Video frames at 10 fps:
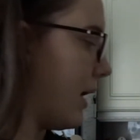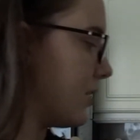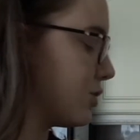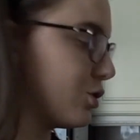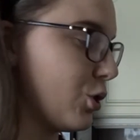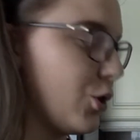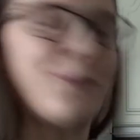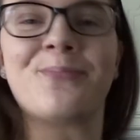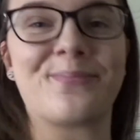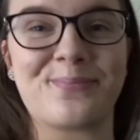So
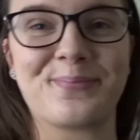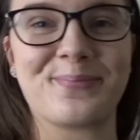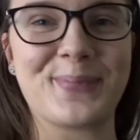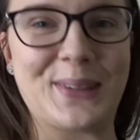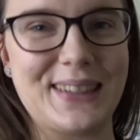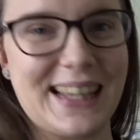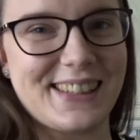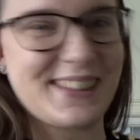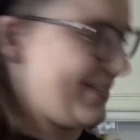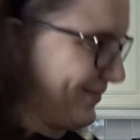
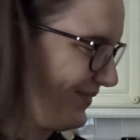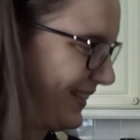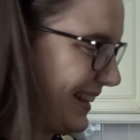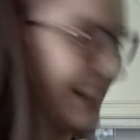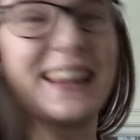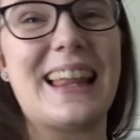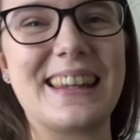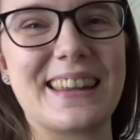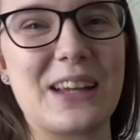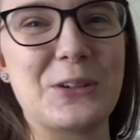yes,
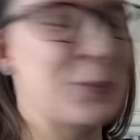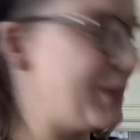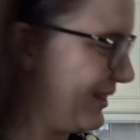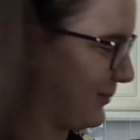let's get opening.